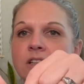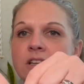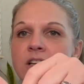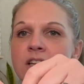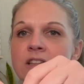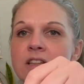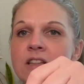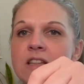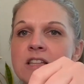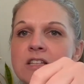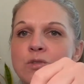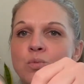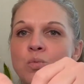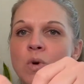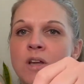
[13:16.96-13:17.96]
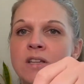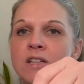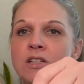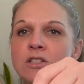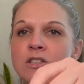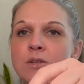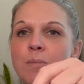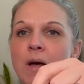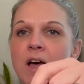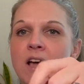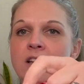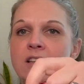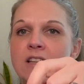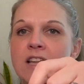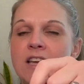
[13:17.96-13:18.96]
in this one little
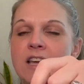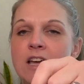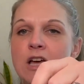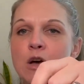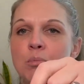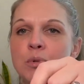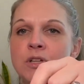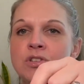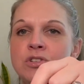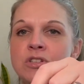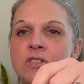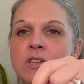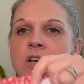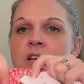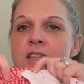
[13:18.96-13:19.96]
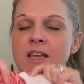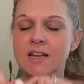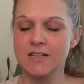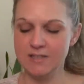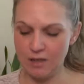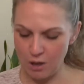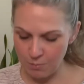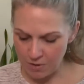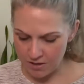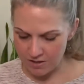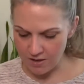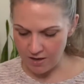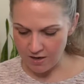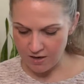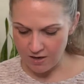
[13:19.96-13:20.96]
spot, like a couple inches long, that has come
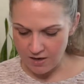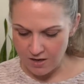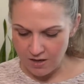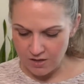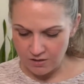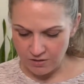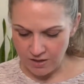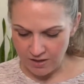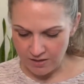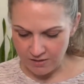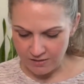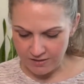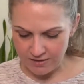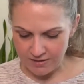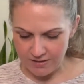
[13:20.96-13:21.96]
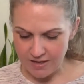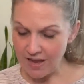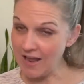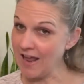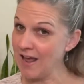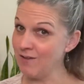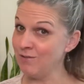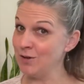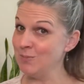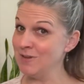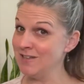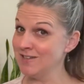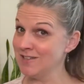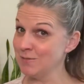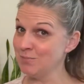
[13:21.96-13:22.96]
undone. Luckily, I have an
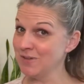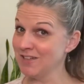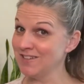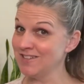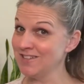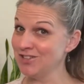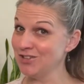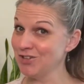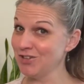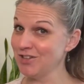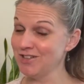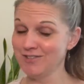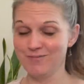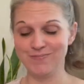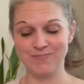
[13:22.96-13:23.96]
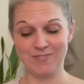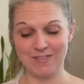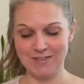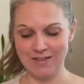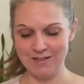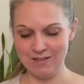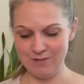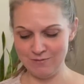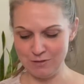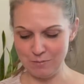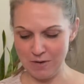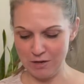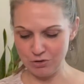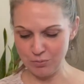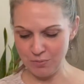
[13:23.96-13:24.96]
amazing big sister that lives
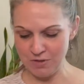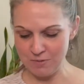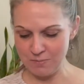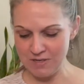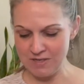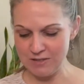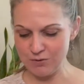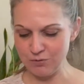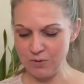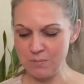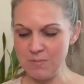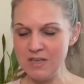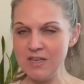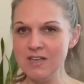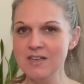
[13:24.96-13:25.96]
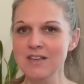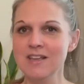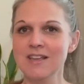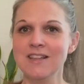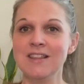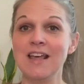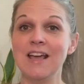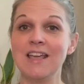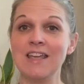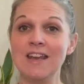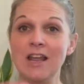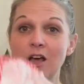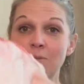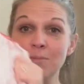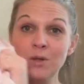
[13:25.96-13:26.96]
about 20 minutes from me that can
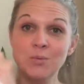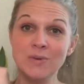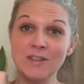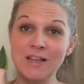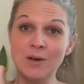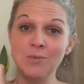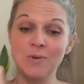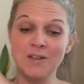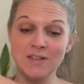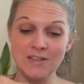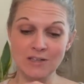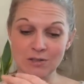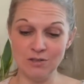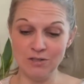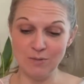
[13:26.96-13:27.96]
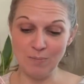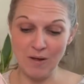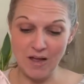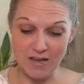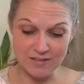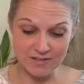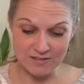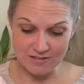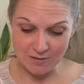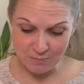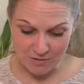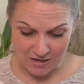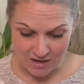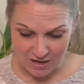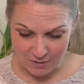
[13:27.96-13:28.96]
help me with that one little spot
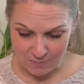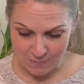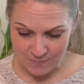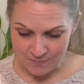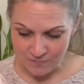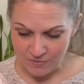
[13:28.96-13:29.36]
sometime